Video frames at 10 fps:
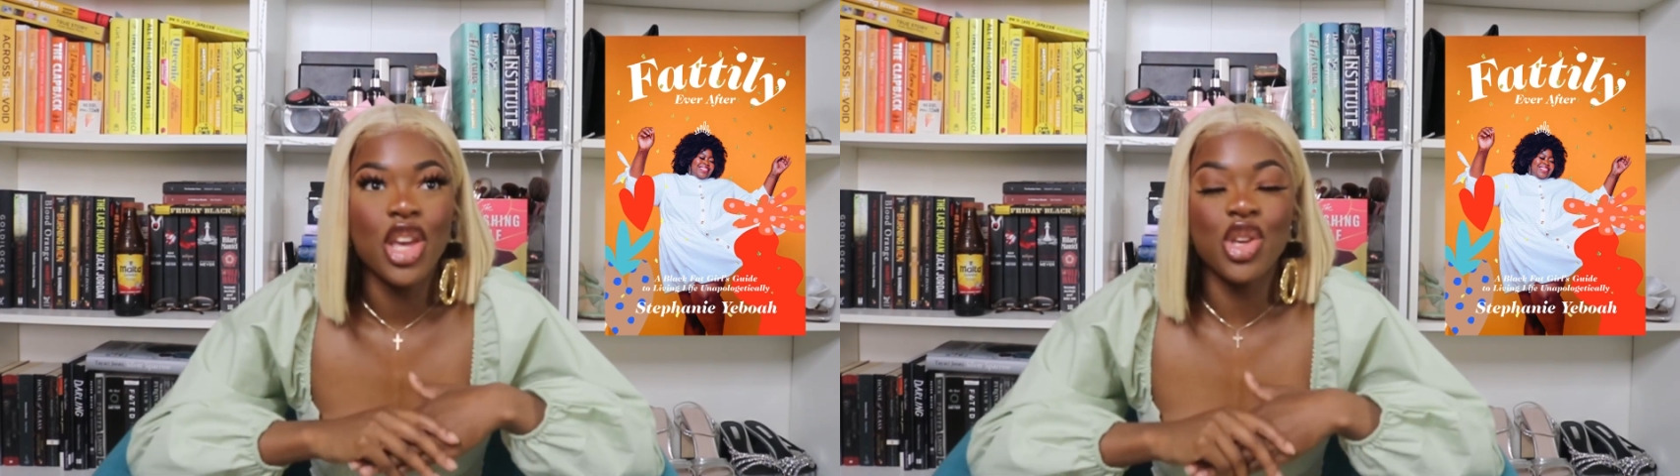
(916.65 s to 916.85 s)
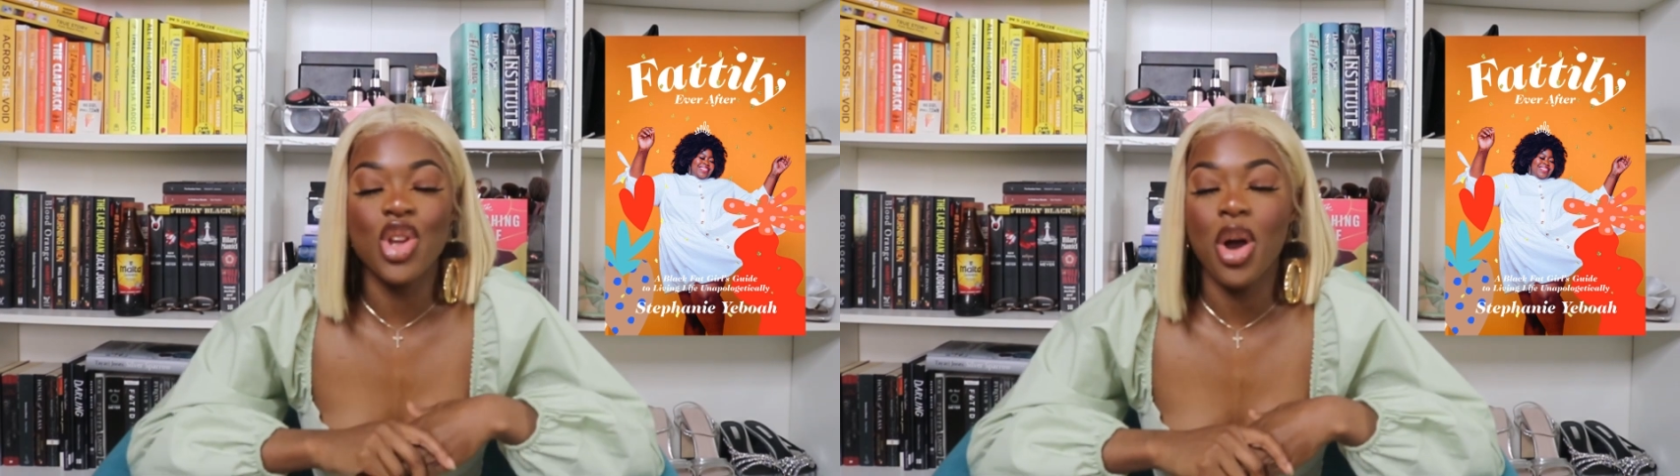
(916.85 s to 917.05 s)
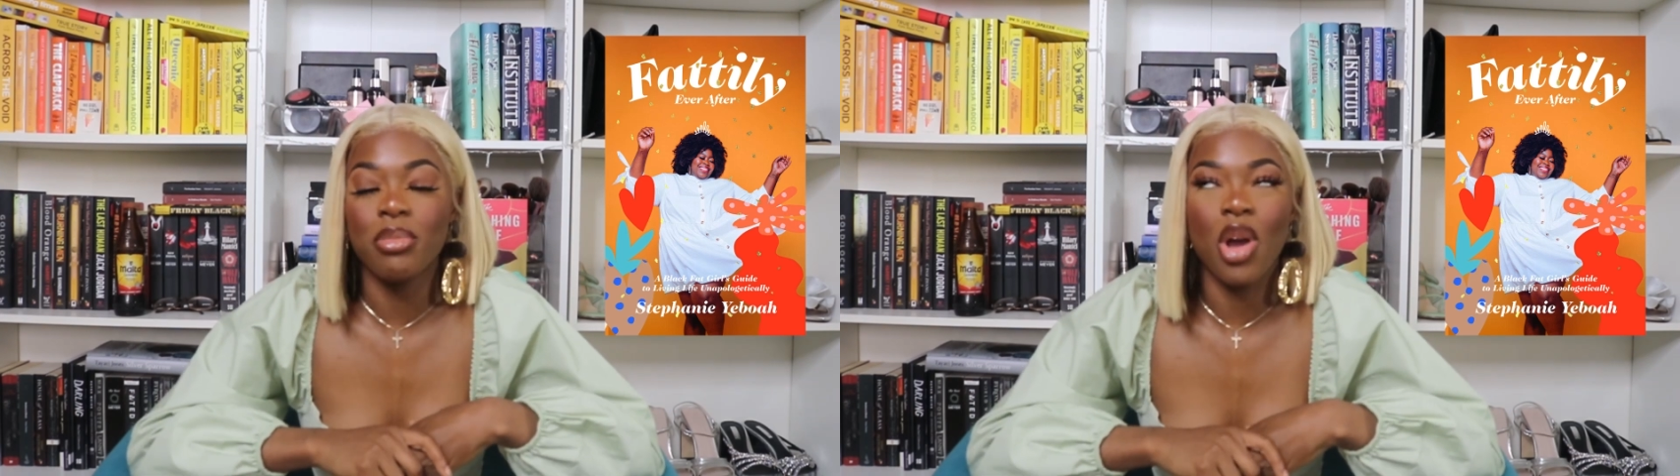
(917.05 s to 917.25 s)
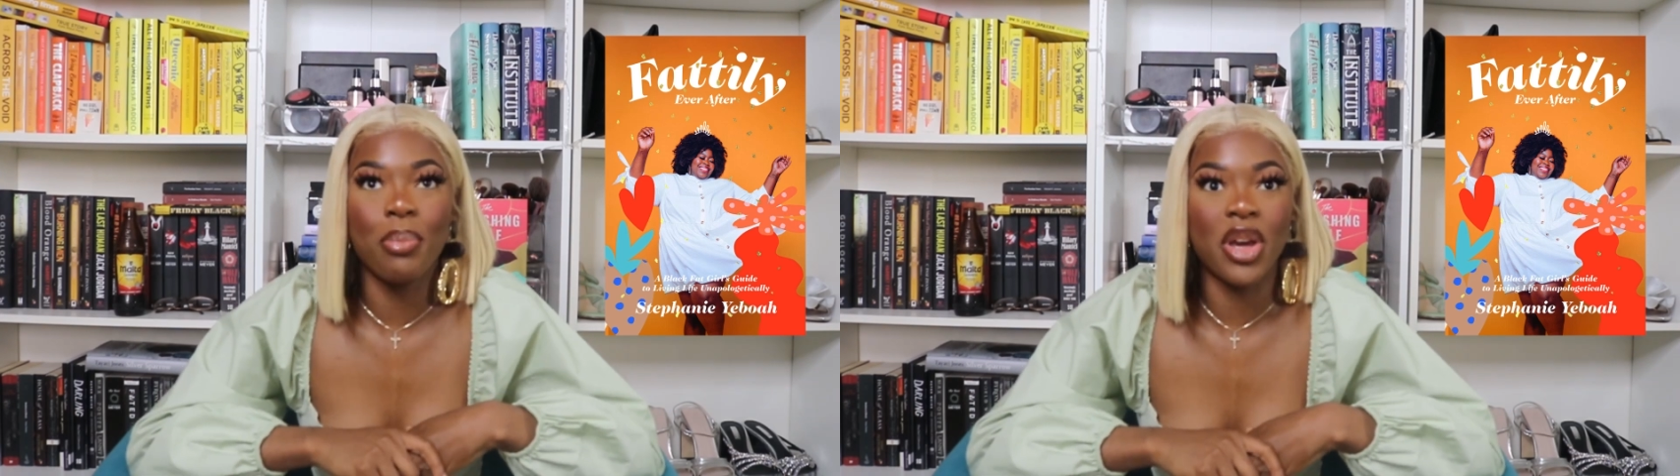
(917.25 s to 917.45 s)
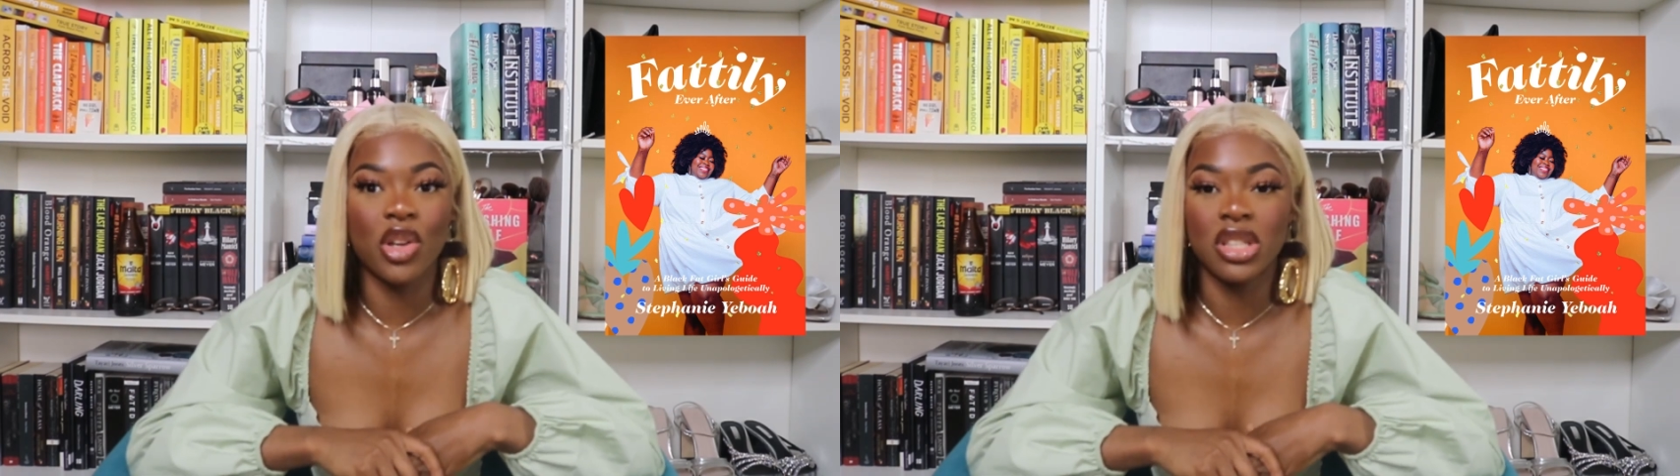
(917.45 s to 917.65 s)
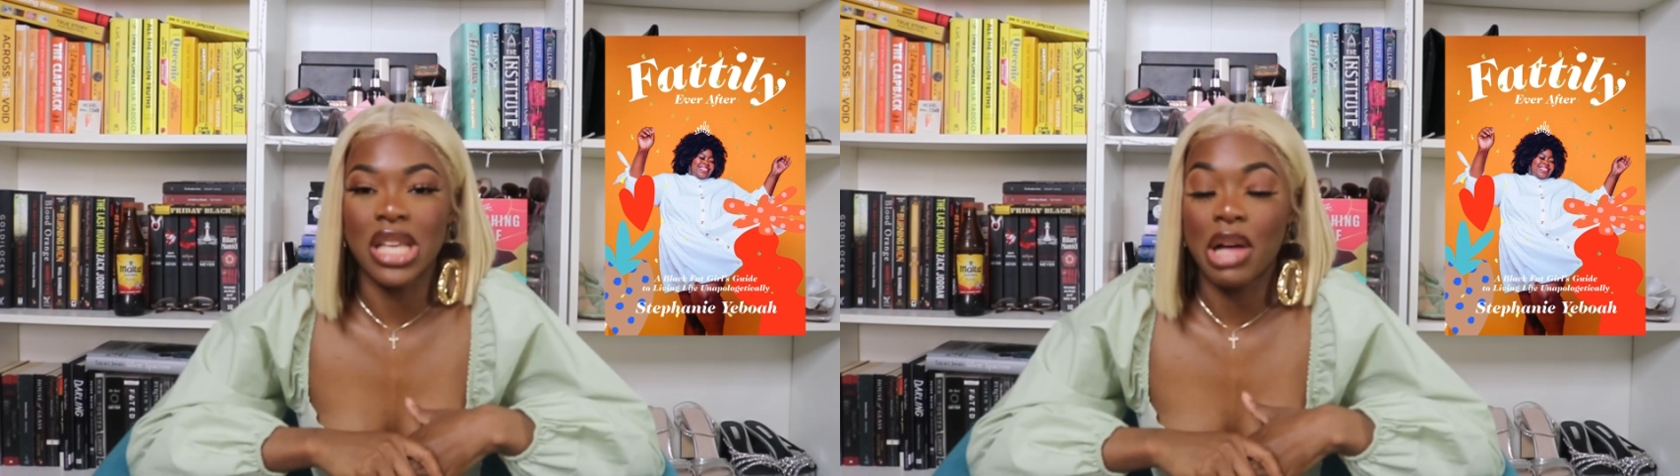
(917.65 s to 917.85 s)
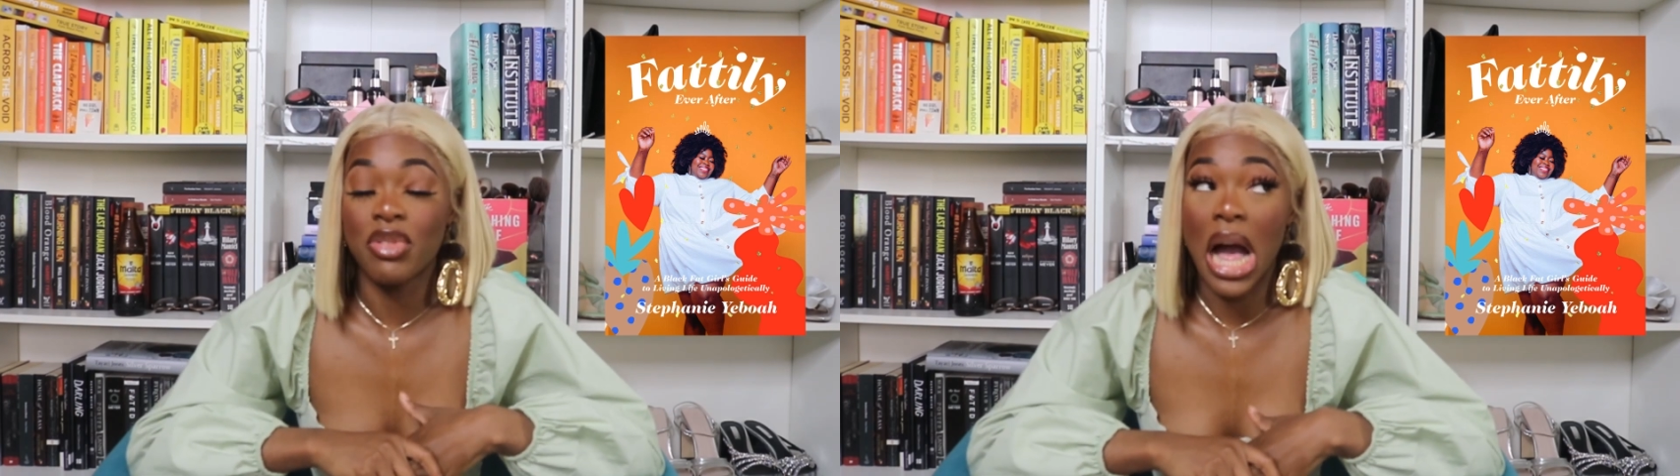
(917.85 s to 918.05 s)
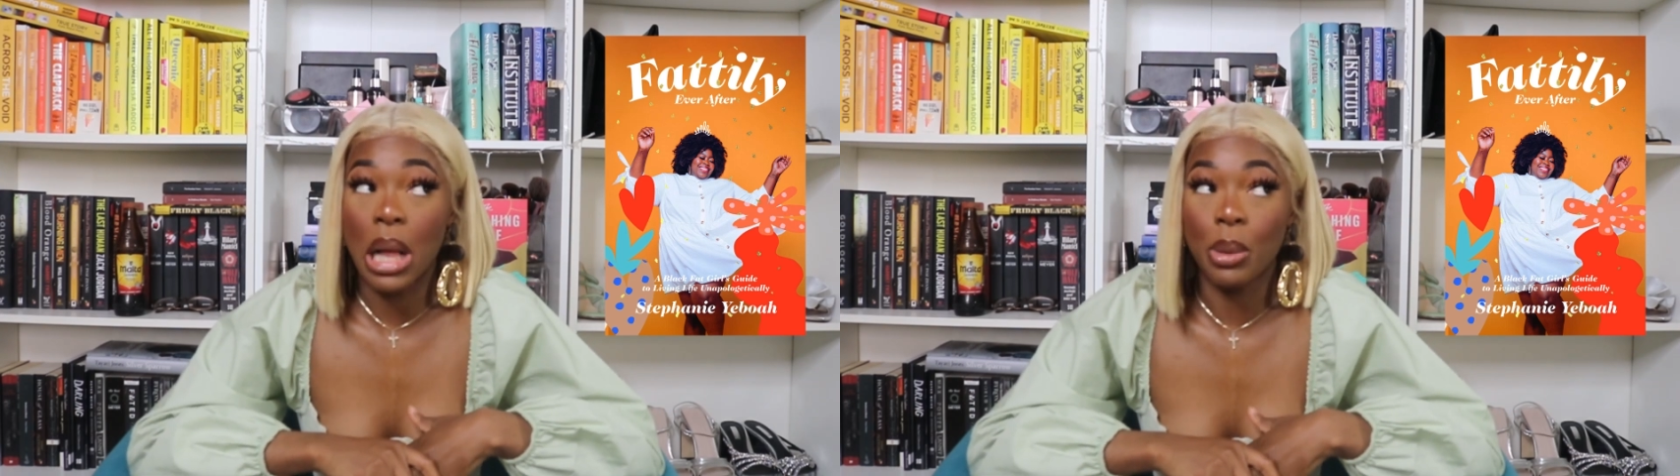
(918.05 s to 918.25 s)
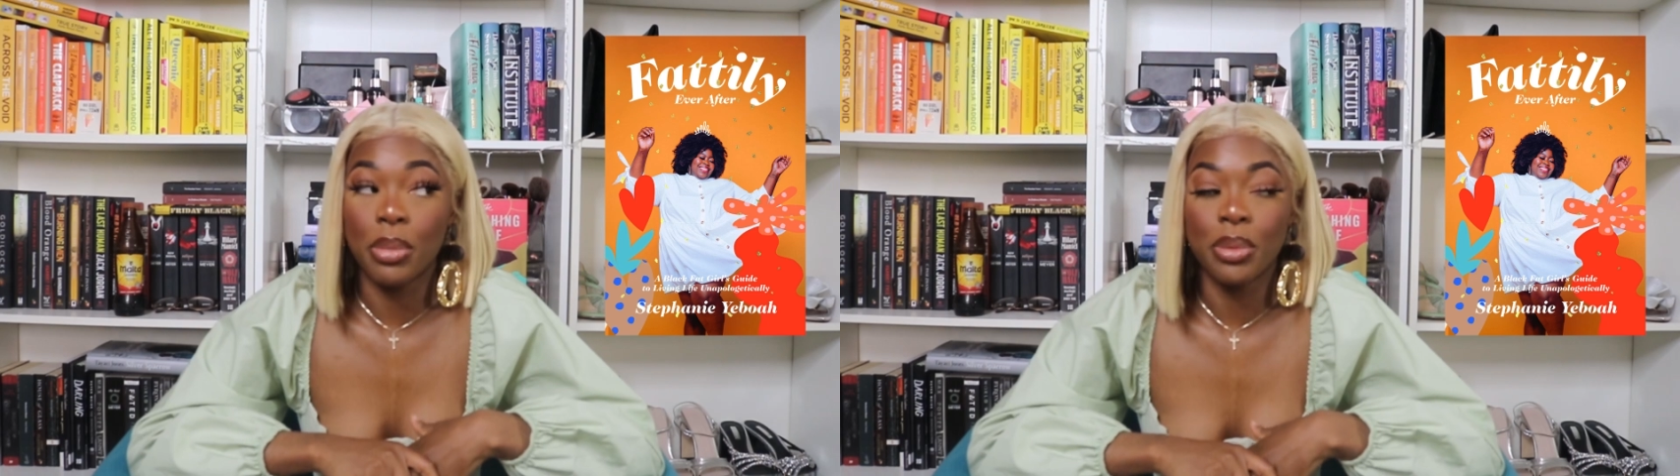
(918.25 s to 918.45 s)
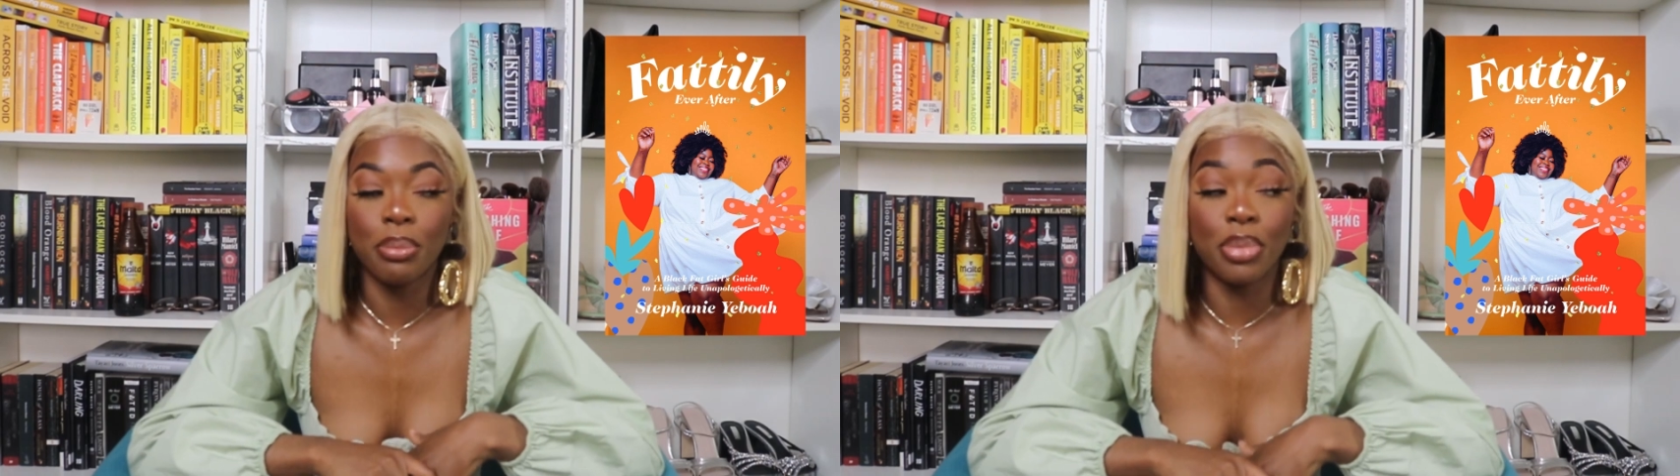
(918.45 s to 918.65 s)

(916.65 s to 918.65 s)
I'm not big on self-help